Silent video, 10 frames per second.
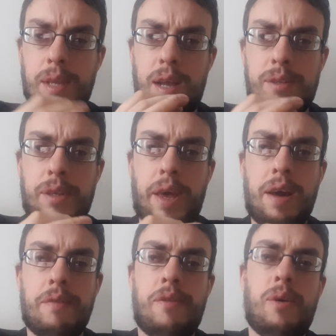And today
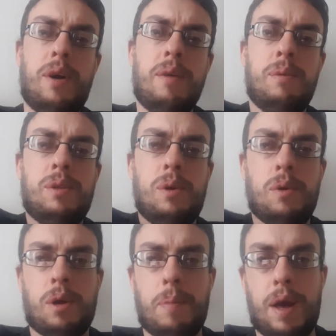I thought I would
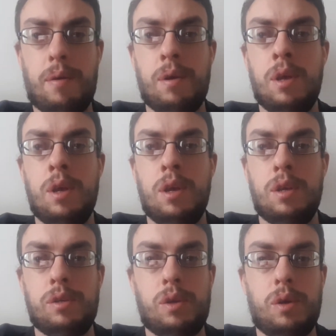talk about
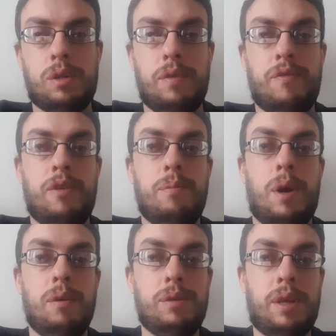sourcing from
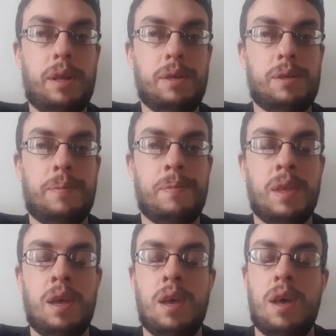wholesalers.
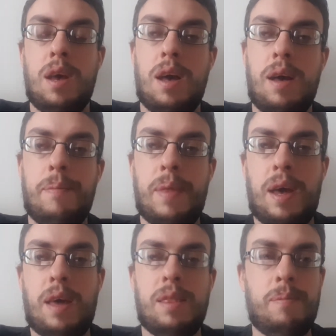
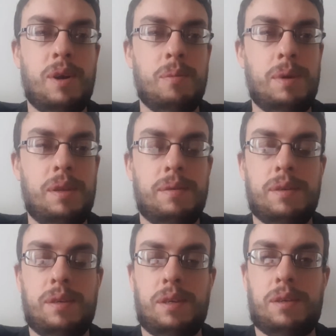At the moment,
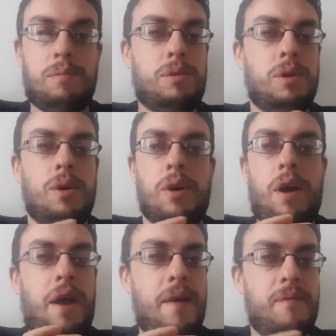as I'm sure
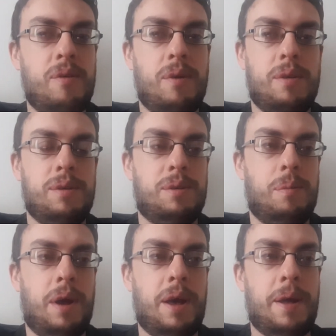everyone is
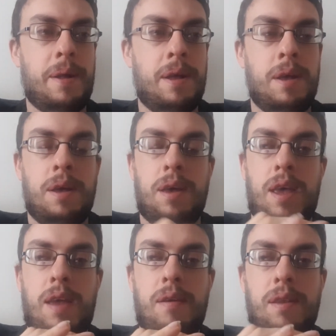aware,
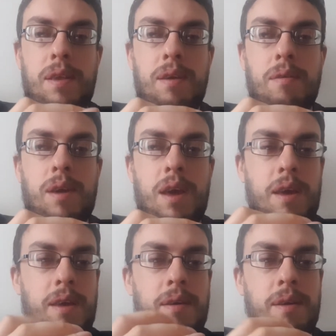here in the
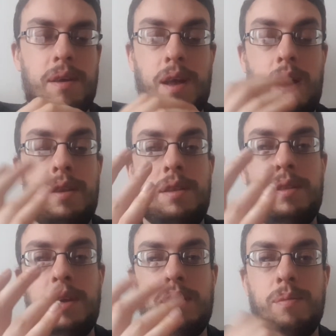UK and
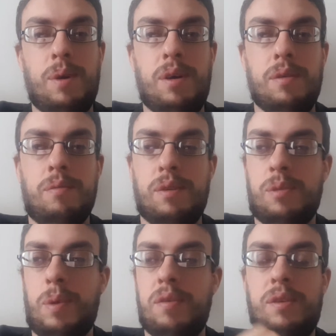indeed the world, we're
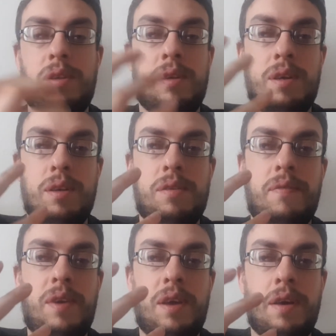experiencing a
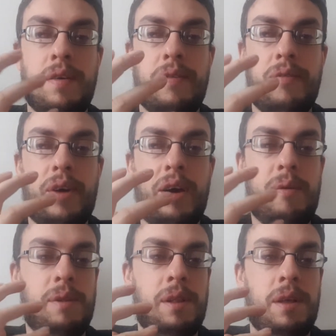severe
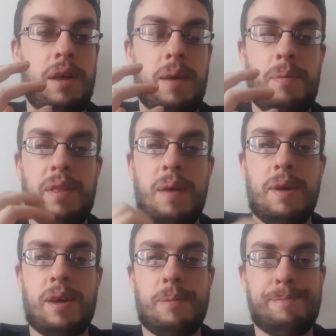viral
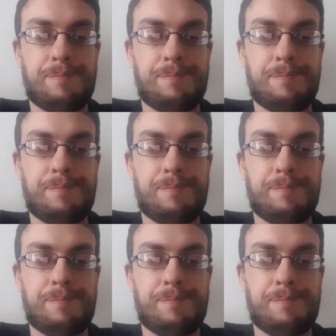epidemic.